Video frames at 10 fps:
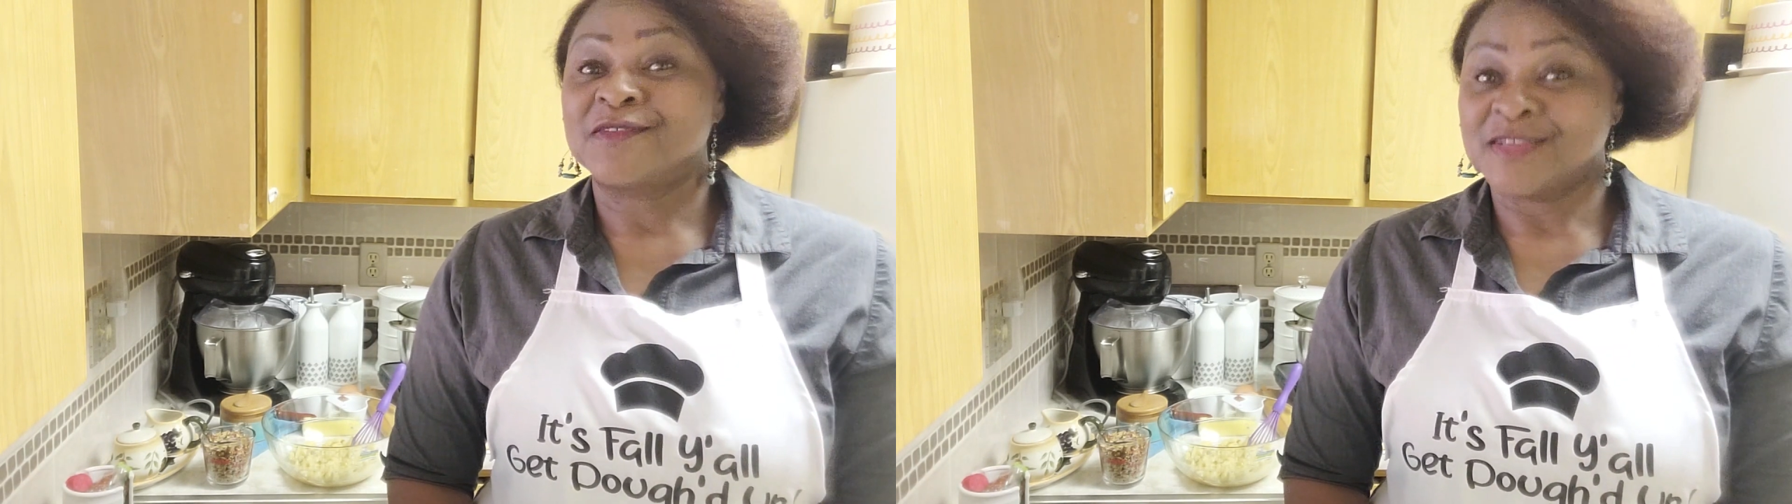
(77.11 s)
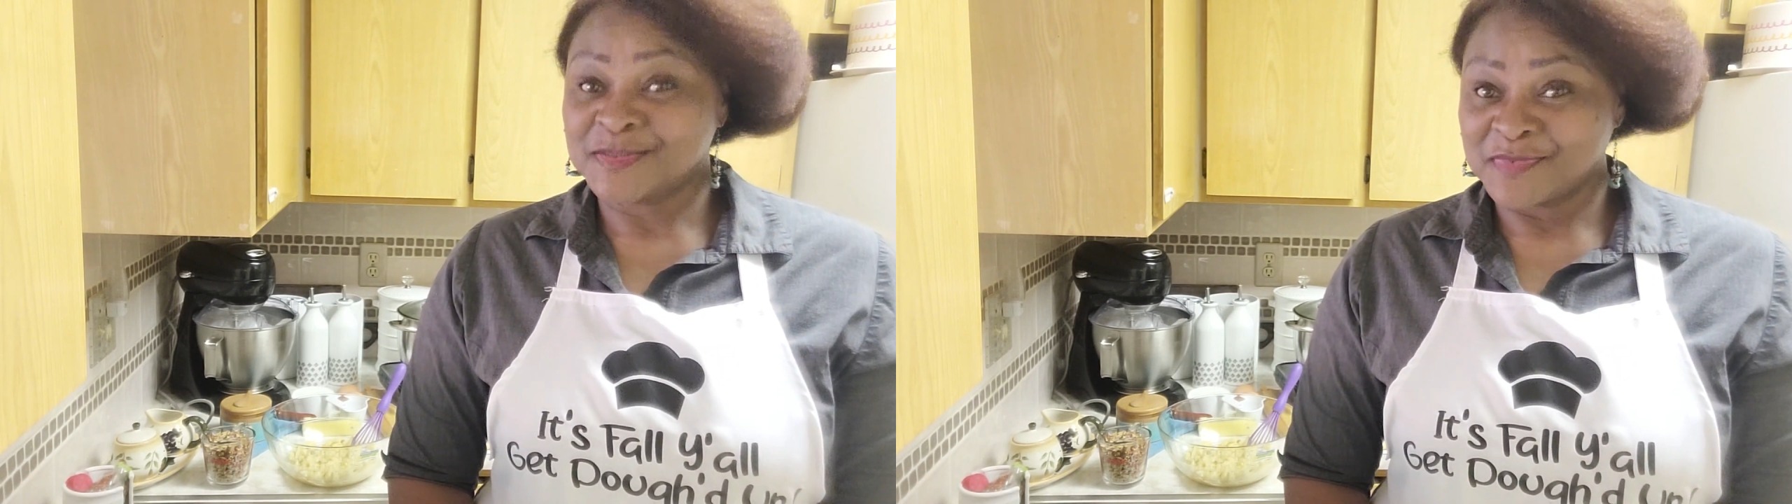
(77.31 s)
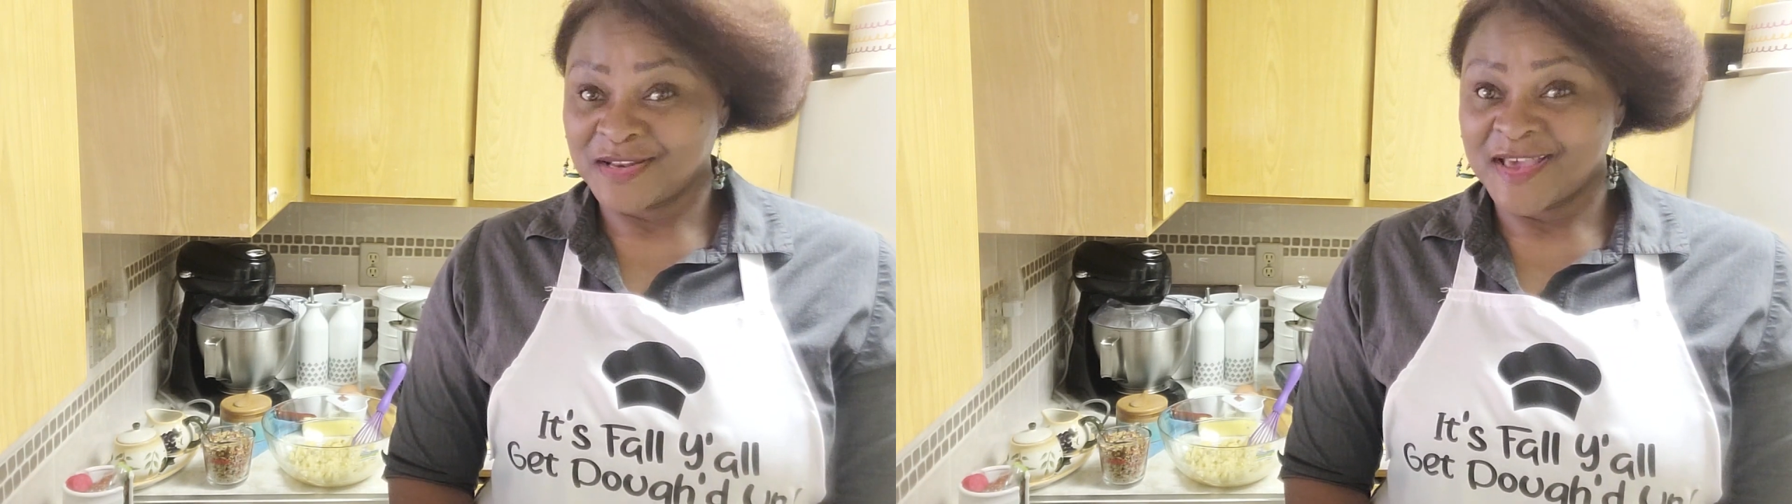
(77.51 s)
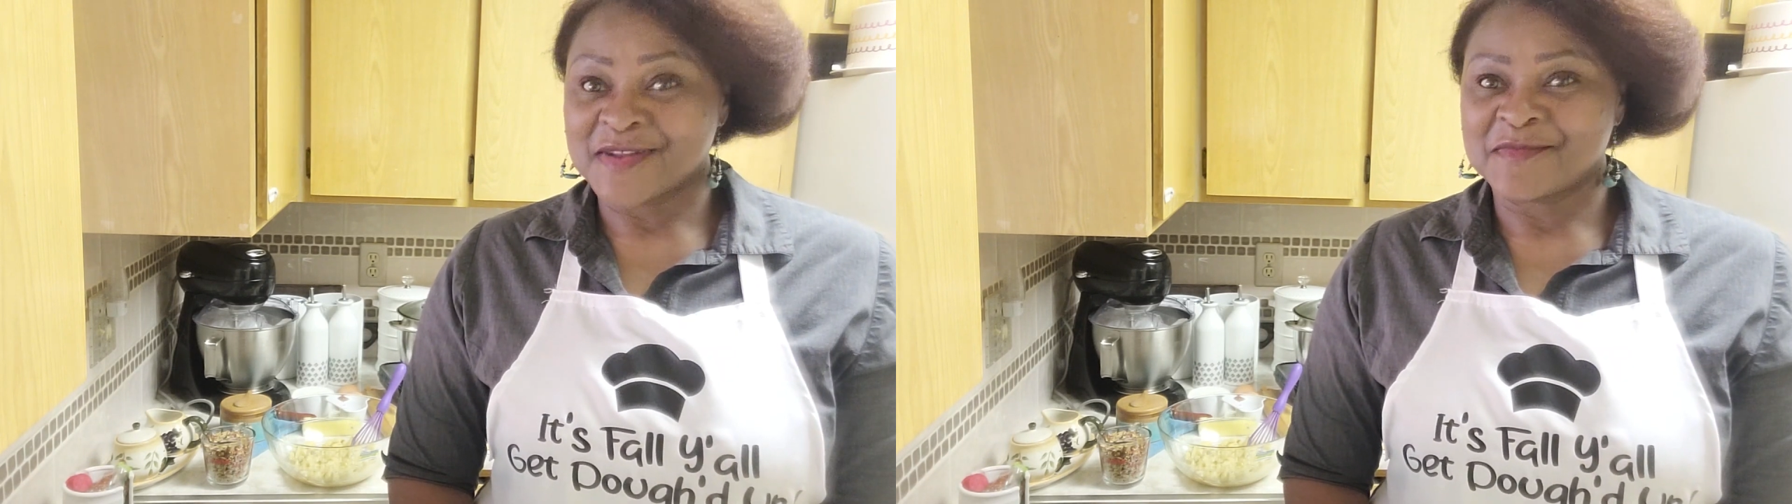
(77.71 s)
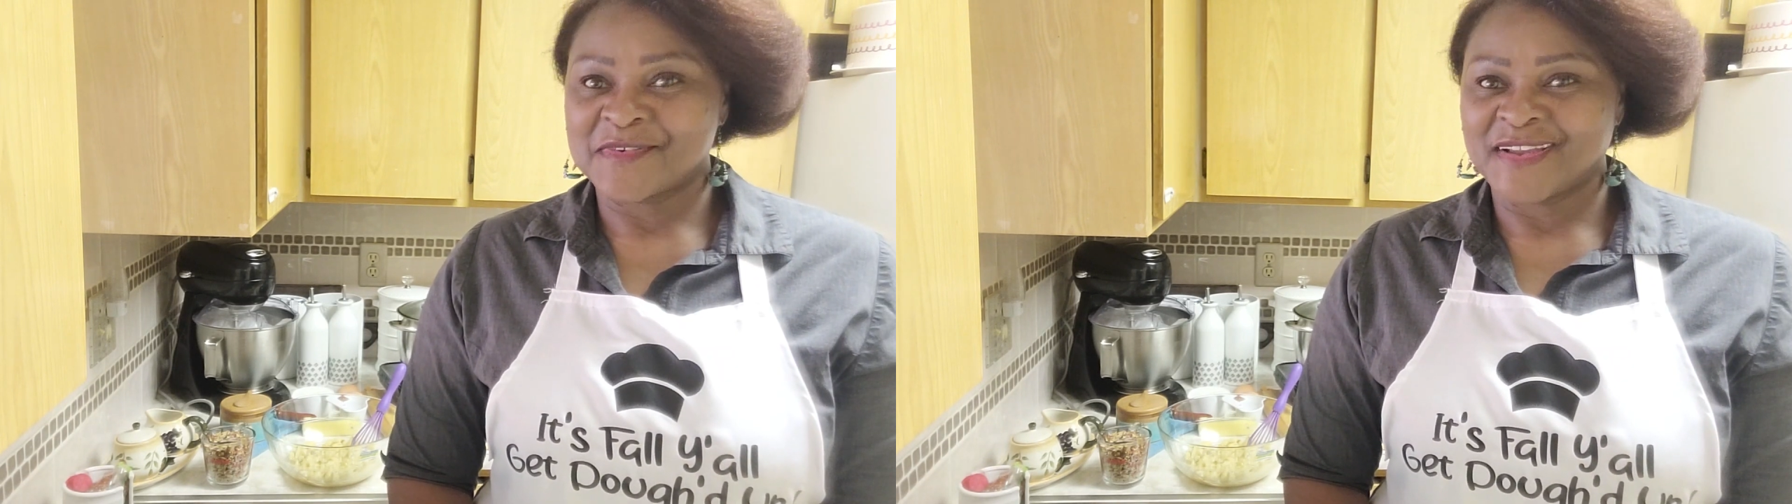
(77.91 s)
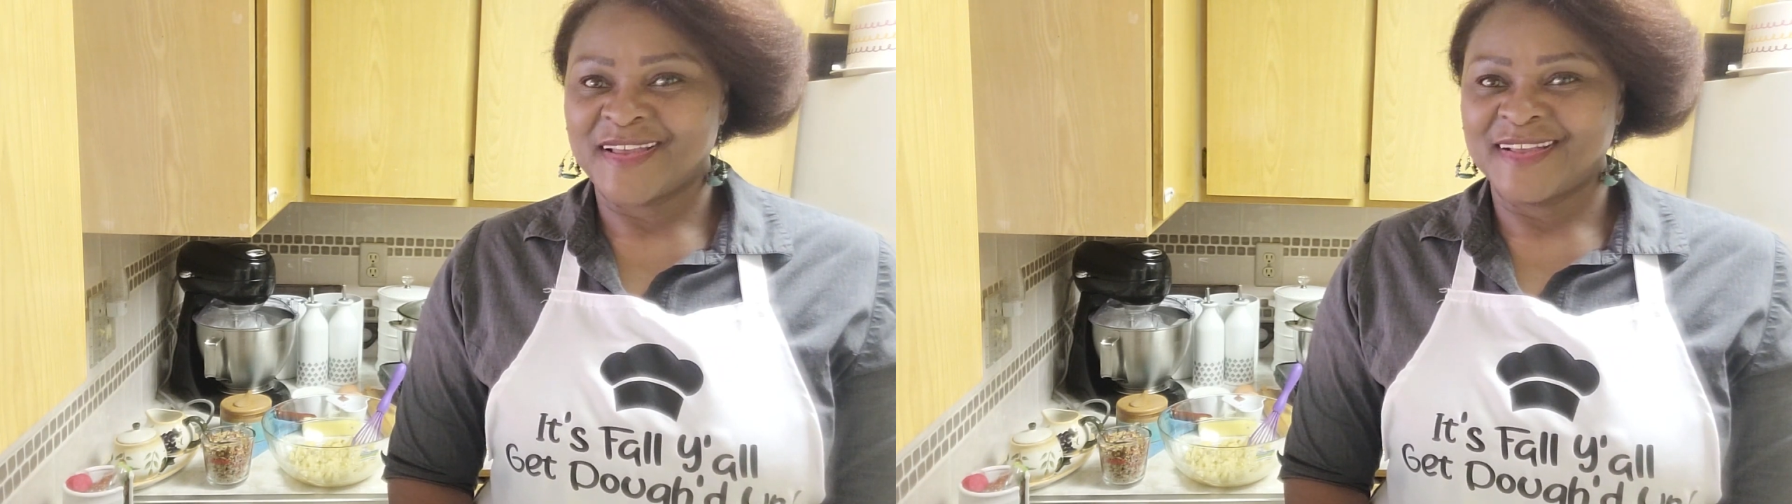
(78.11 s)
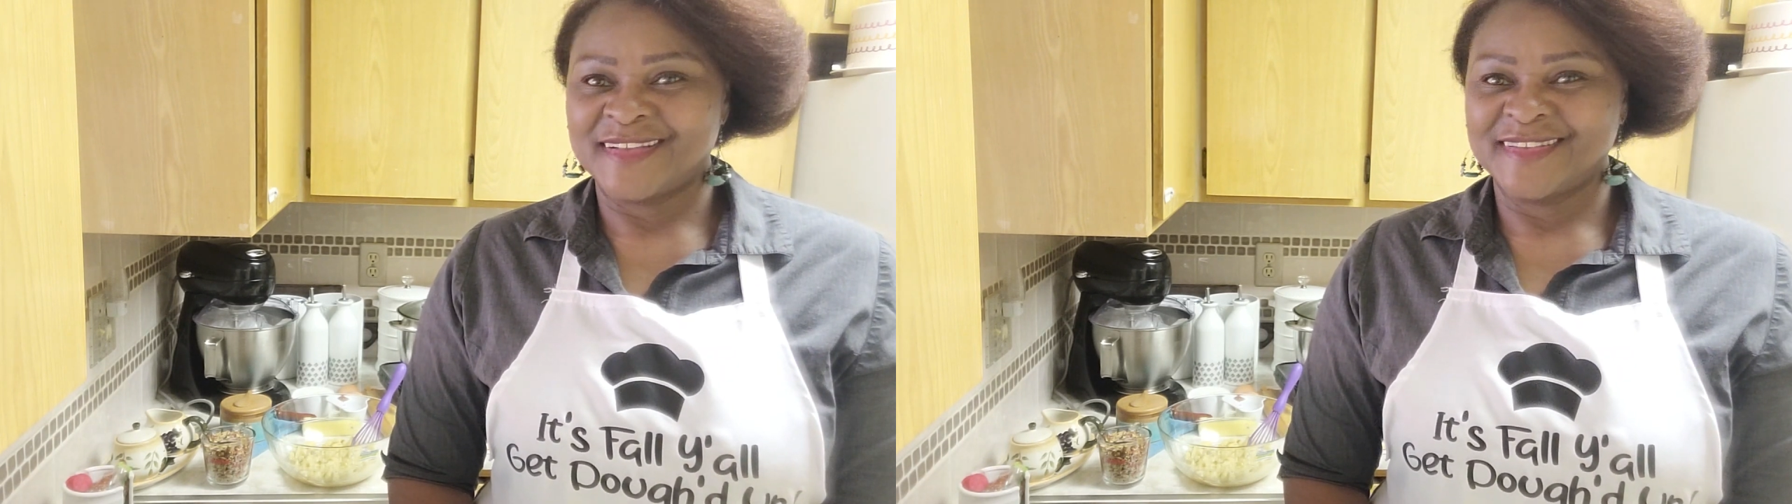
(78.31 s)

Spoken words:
this banana bread.